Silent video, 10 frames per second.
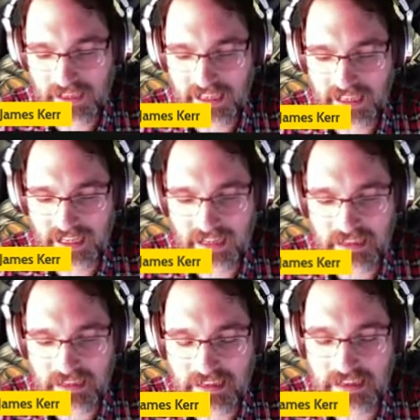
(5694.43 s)
and I
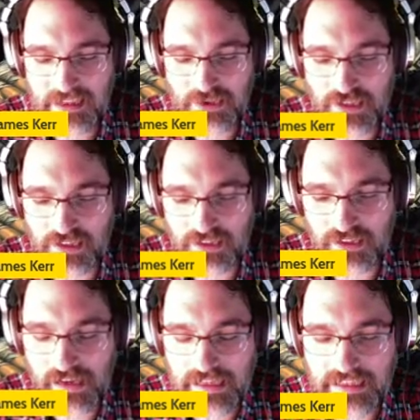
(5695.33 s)
think that there's a
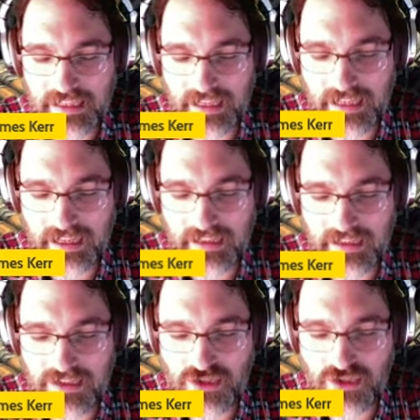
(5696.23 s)
lot uh,
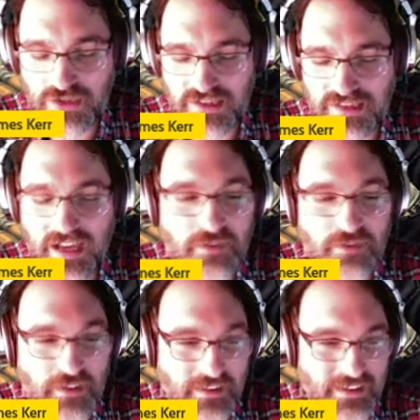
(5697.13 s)
to
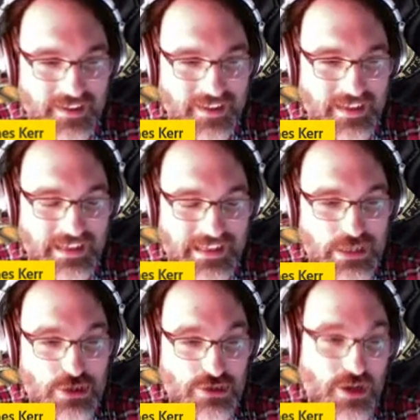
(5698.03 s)
discover in this
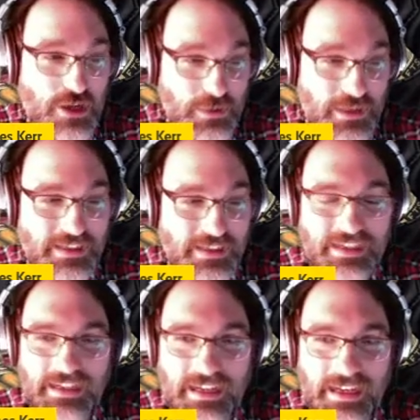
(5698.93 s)
genre
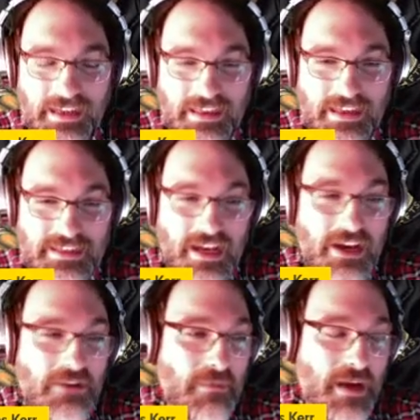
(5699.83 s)
uh, that is
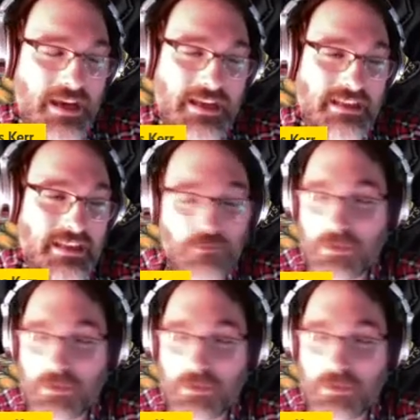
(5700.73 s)
unmined that we